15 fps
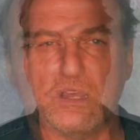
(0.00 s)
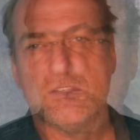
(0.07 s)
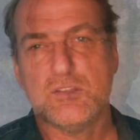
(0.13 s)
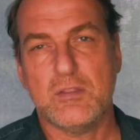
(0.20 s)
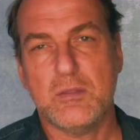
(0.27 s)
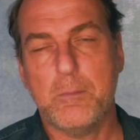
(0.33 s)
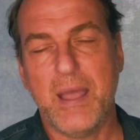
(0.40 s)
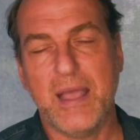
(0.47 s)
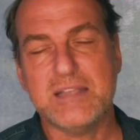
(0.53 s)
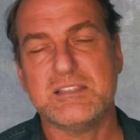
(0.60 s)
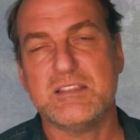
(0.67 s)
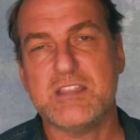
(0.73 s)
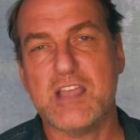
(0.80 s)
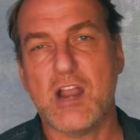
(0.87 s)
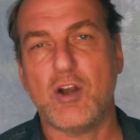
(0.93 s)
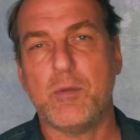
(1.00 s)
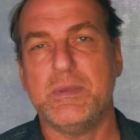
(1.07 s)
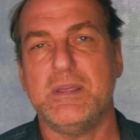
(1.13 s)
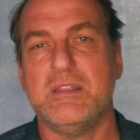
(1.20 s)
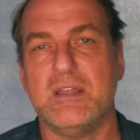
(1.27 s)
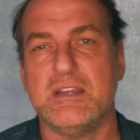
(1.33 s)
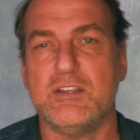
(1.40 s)
So, the best
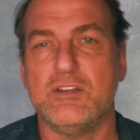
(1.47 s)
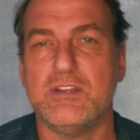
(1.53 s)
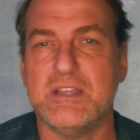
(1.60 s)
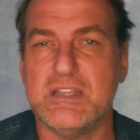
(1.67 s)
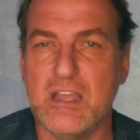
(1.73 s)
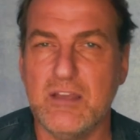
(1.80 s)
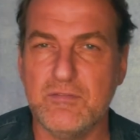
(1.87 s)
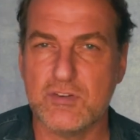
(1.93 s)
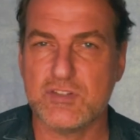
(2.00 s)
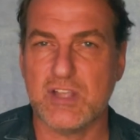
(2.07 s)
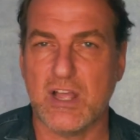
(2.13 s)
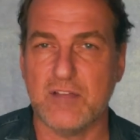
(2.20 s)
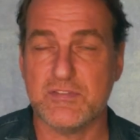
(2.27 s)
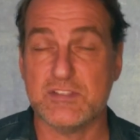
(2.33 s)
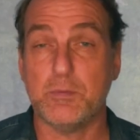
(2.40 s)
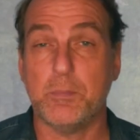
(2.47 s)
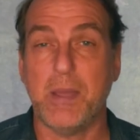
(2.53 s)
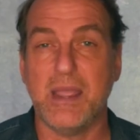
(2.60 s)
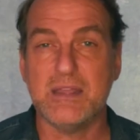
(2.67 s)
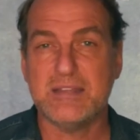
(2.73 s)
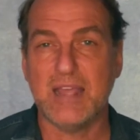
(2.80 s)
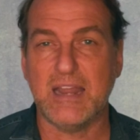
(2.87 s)
therapy that you can give yourself is to
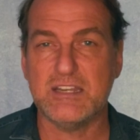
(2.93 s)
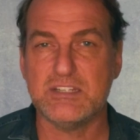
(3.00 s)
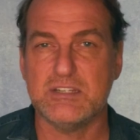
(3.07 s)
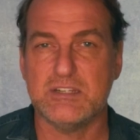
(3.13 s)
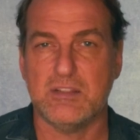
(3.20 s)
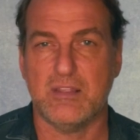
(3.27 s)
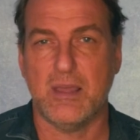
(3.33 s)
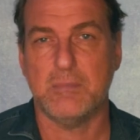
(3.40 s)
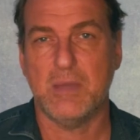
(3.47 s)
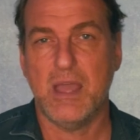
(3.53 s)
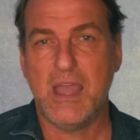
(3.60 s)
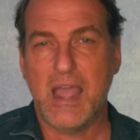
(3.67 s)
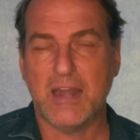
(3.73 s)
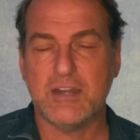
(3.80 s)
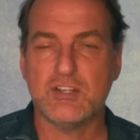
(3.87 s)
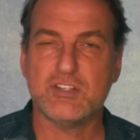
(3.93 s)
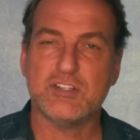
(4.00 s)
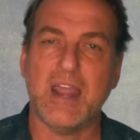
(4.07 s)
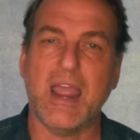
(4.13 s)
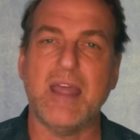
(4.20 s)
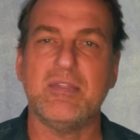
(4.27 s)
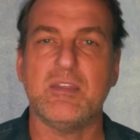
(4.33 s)
pay attention to them,
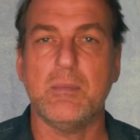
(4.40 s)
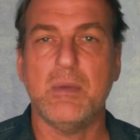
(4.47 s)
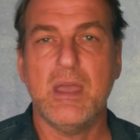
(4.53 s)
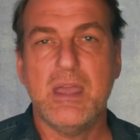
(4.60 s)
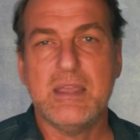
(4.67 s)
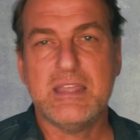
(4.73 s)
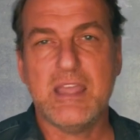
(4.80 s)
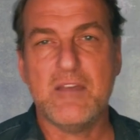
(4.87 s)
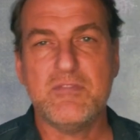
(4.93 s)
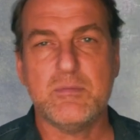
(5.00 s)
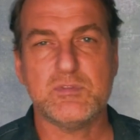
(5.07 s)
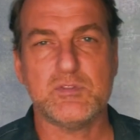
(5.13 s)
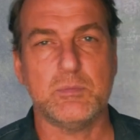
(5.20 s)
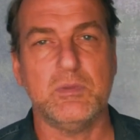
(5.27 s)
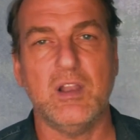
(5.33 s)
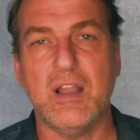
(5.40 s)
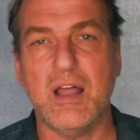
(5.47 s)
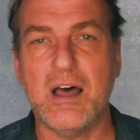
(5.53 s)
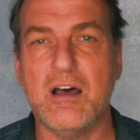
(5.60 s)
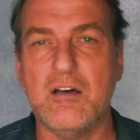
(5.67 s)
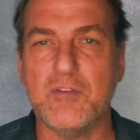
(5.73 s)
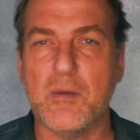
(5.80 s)
understand them, give them some
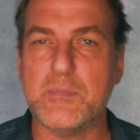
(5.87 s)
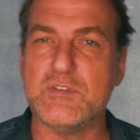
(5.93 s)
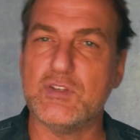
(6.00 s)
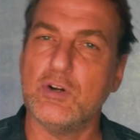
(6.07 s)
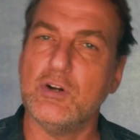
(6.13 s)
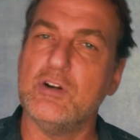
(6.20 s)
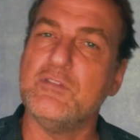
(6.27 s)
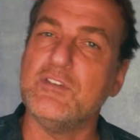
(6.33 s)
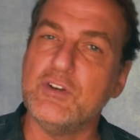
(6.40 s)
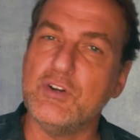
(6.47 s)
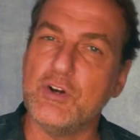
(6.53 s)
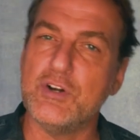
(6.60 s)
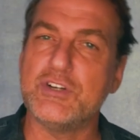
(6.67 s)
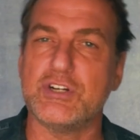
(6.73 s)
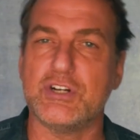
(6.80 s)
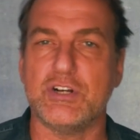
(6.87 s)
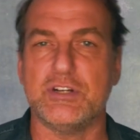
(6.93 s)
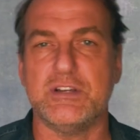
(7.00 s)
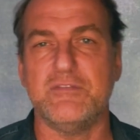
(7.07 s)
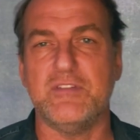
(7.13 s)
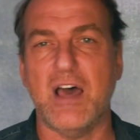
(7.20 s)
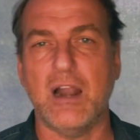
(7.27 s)
love, observe, nurture,
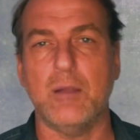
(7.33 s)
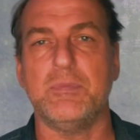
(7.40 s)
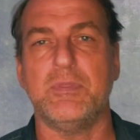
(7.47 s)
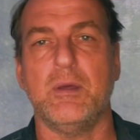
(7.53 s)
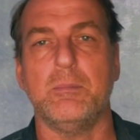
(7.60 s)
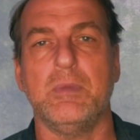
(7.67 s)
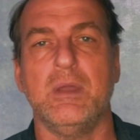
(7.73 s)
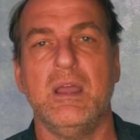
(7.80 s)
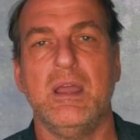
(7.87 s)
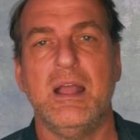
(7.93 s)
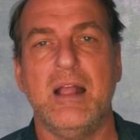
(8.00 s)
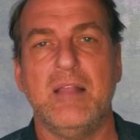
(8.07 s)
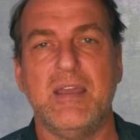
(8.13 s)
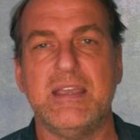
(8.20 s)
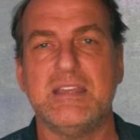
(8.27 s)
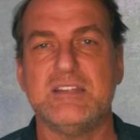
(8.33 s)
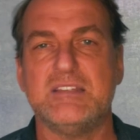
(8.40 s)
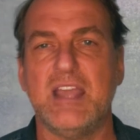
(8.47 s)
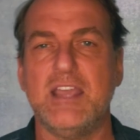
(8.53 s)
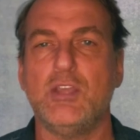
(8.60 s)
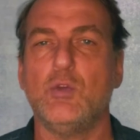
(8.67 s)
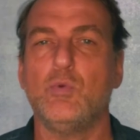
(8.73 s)
develop them. They can
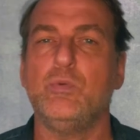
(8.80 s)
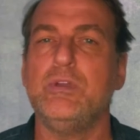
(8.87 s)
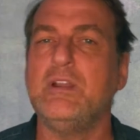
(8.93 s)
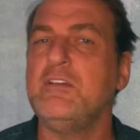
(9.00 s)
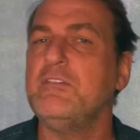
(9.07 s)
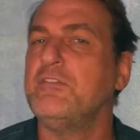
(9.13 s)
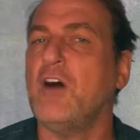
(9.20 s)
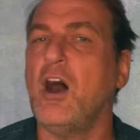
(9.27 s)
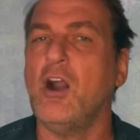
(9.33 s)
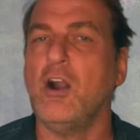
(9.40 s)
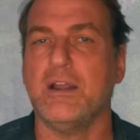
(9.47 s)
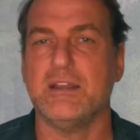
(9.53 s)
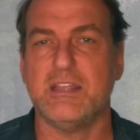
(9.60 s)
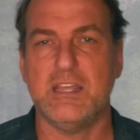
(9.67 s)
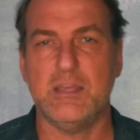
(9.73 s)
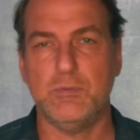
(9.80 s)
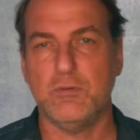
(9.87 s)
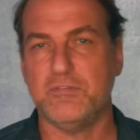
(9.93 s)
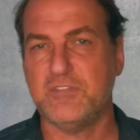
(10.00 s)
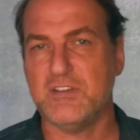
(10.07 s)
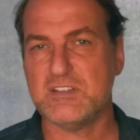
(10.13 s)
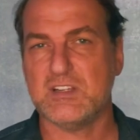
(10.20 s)
take you really far and keep you
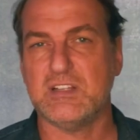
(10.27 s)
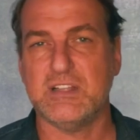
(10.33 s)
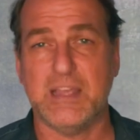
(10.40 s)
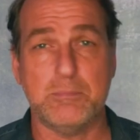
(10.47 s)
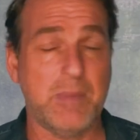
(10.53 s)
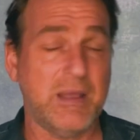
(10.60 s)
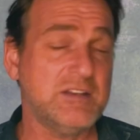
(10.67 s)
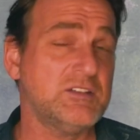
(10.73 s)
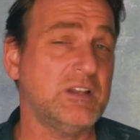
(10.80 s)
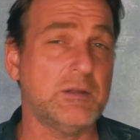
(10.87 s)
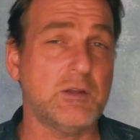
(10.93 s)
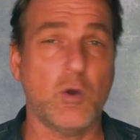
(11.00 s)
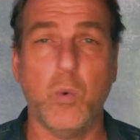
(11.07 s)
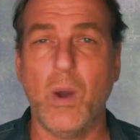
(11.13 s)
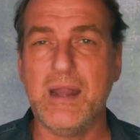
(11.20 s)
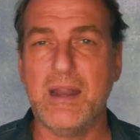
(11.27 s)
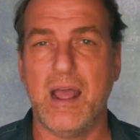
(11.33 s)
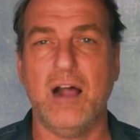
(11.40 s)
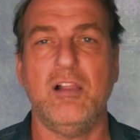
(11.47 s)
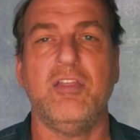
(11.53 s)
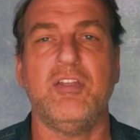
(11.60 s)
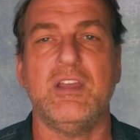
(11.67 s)
physically and mentally quite
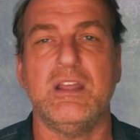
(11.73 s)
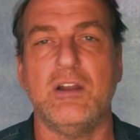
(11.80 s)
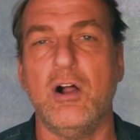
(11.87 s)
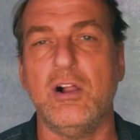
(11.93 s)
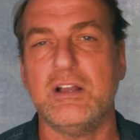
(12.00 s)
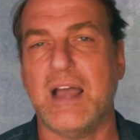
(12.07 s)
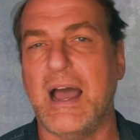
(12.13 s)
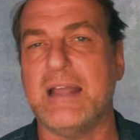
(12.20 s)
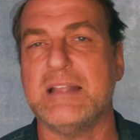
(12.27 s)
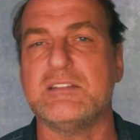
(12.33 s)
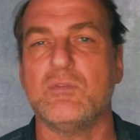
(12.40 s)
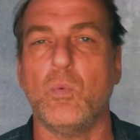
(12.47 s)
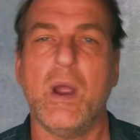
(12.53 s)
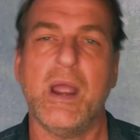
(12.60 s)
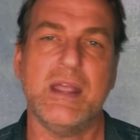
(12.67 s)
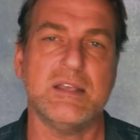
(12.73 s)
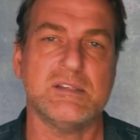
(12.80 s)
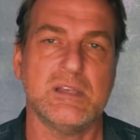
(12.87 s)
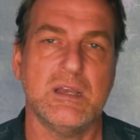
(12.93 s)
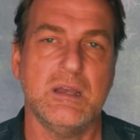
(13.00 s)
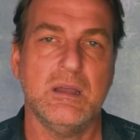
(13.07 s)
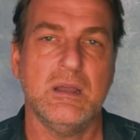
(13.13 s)
healthy in all kinds of ways.